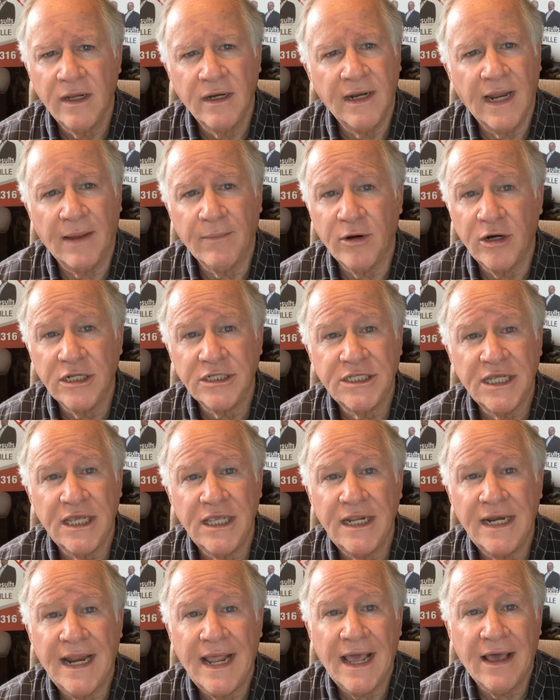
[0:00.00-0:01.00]
Now I'm going to tell
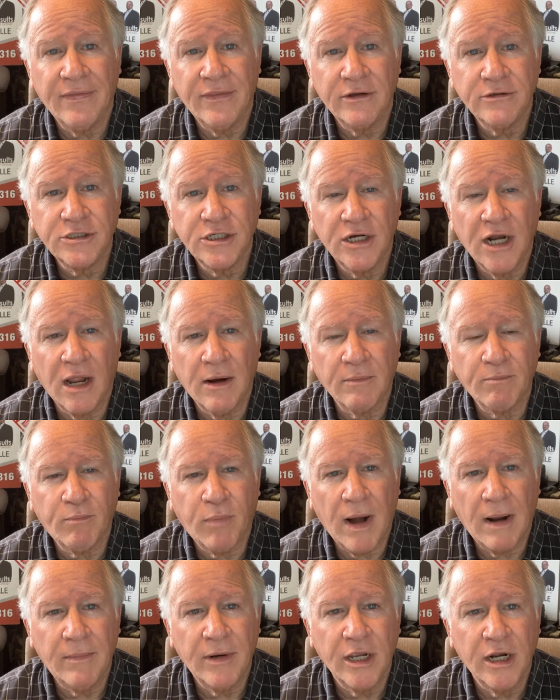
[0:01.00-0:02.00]
you now, those are not
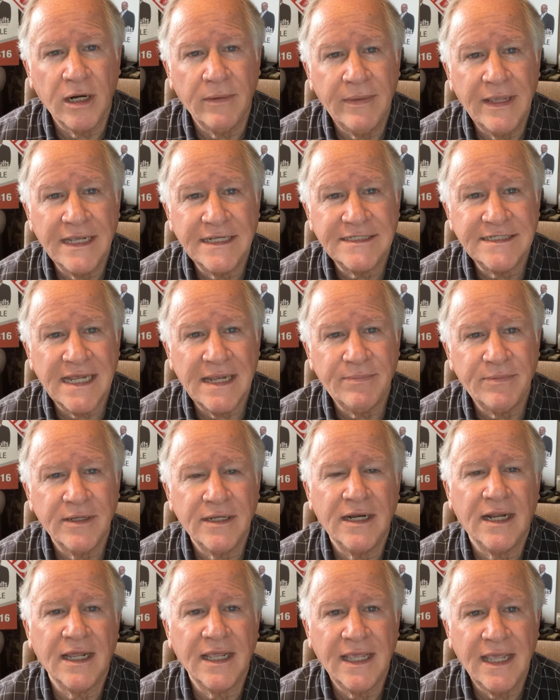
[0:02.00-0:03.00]
probably going to be
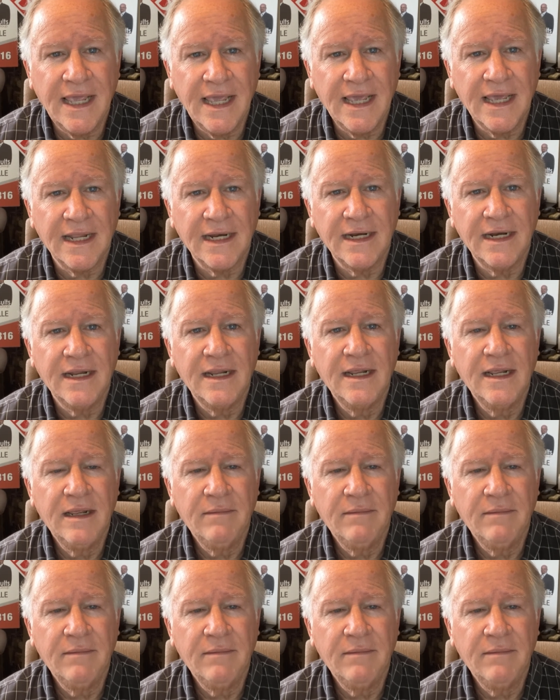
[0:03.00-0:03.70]
accepted, again,